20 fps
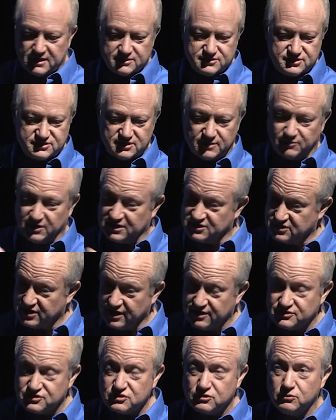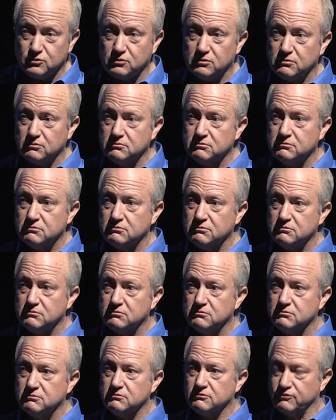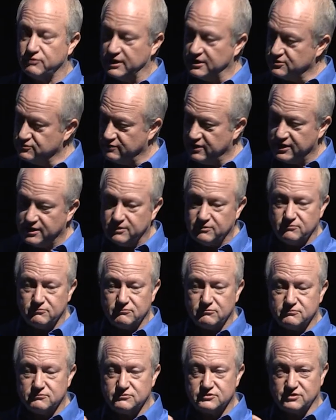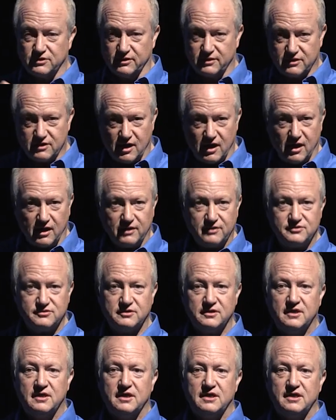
She said, But I stayed in school, graduated, started college.